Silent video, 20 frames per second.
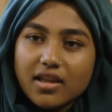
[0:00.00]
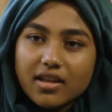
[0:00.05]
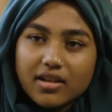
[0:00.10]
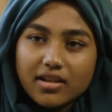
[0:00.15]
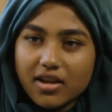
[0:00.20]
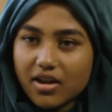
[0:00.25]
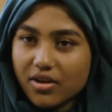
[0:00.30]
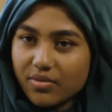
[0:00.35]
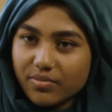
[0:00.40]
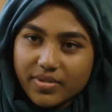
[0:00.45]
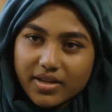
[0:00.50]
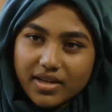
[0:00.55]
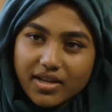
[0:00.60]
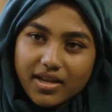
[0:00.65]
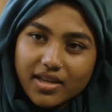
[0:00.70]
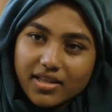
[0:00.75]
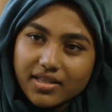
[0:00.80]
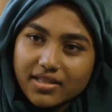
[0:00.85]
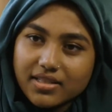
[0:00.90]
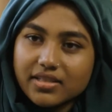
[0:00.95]
not
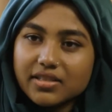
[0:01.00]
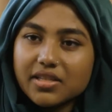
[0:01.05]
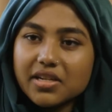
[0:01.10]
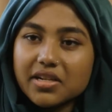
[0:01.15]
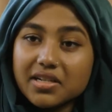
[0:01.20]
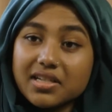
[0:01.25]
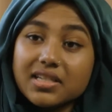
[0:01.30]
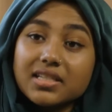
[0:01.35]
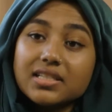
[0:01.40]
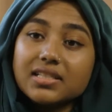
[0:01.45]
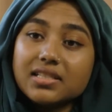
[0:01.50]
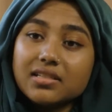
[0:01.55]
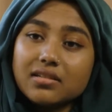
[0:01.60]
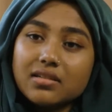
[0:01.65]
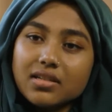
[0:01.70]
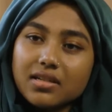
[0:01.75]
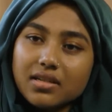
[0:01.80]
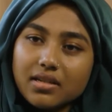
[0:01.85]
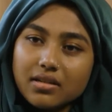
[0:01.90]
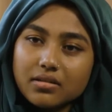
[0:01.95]
because they're
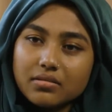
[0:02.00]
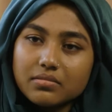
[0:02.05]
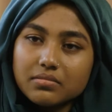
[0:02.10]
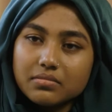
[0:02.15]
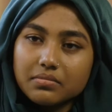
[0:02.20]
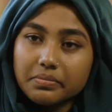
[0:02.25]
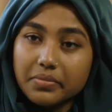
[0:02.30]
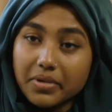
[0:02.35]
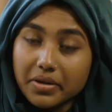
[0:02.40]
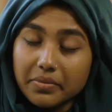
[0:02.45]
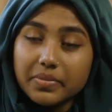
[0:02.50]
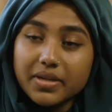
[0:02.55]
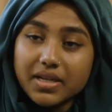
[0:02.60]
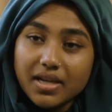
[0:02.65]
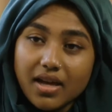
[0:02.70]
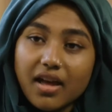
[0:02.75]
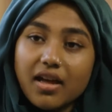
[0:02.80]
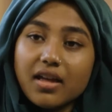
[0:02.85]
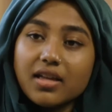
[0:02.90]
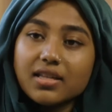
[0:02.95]
easy, but
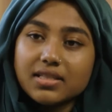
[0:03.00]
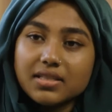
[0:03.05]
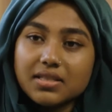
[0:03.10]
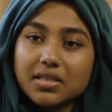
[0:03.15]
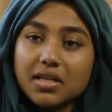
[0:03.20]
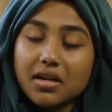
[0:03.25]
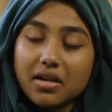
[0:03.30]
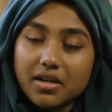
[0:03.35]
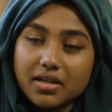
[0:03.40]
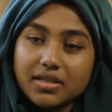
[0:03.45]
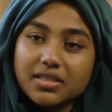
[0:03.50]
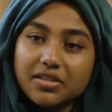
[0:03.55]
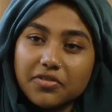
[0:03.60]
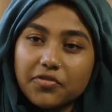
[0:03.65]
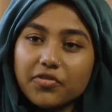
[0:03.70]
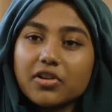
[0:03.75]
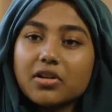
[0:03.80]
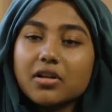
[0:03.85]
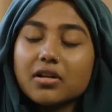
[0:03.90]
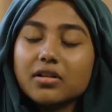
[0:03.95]
because they are
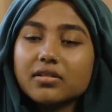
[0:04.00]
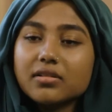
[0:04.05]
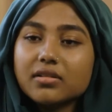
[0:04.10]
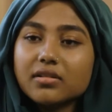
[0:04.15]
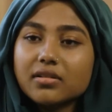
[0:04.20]
difficult."